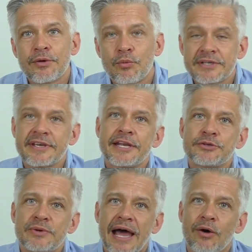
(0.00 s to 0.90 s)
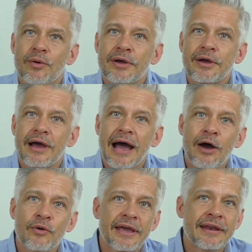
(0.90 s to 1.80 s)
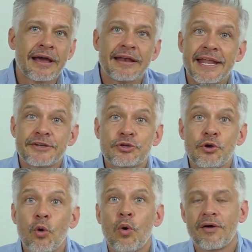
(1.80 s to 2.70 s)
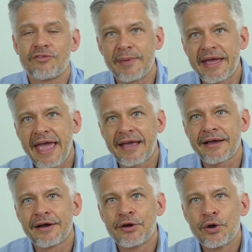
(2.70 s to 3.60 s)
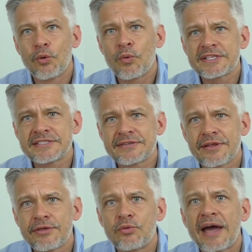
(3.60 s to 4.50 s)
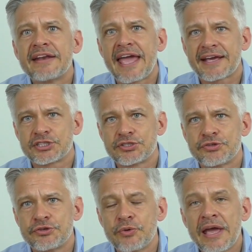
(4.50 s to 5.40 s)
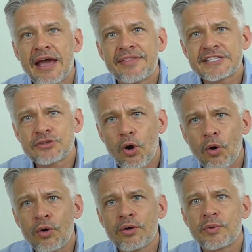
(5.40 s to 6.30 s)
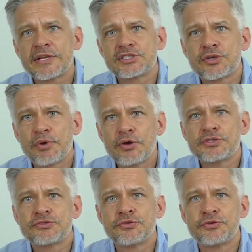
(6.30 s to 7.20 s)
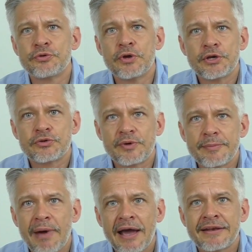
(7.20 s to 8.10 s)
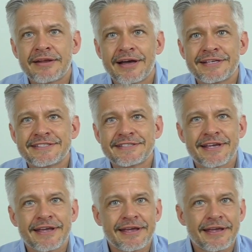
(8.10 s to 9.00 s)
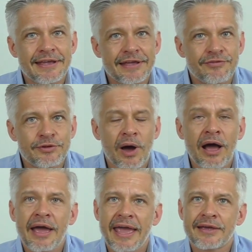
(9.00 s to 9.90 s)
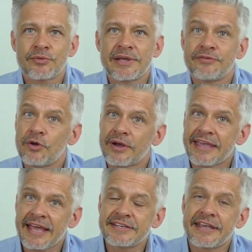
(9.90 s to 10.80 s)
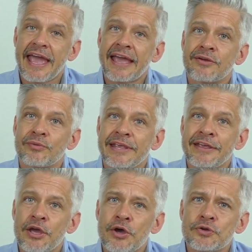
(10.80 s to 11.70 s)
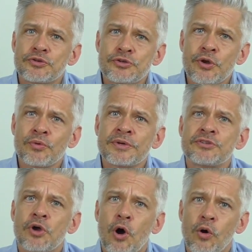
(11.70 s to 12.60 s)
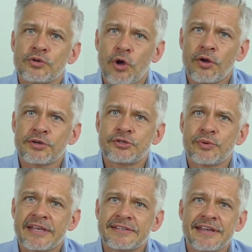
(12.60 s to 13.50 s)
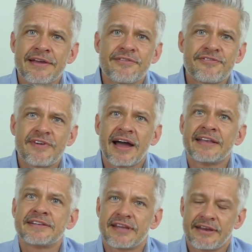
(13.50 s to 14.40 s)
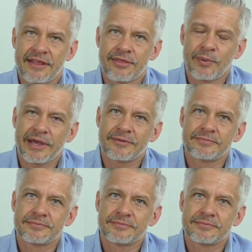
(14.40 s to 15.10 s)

What can I do now? How can I let go of my anger? What's the right action to do? And that's all what it's supposed to do, to remind us, if you are angry, if you're getting angry, don't hold on to it, find another way.